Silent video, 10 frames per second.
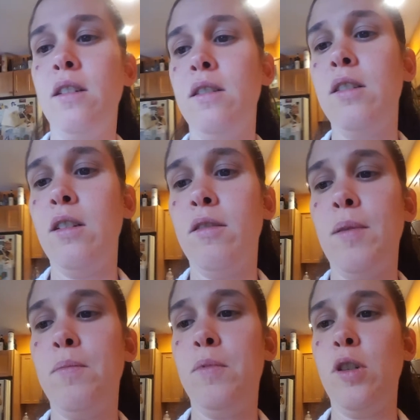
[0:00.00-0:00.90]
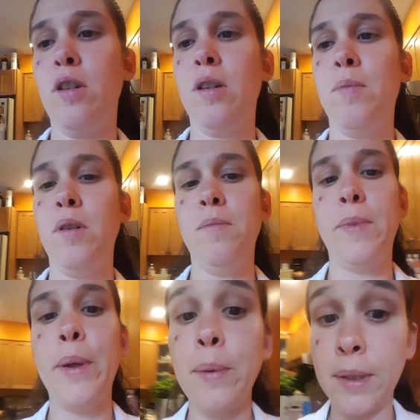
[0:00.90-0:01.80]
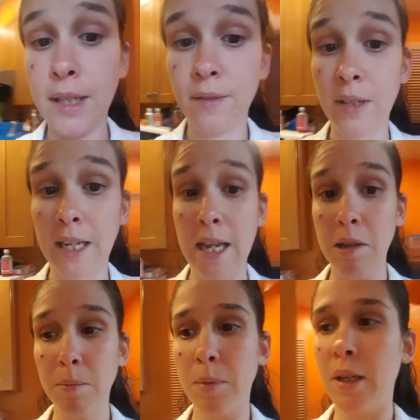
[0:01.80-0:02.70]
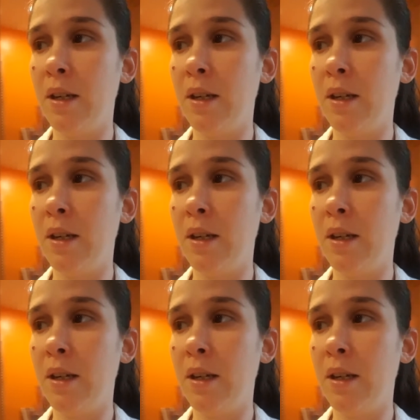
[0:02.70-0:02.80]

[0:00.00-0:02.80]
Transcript: So the dark purple will definitely help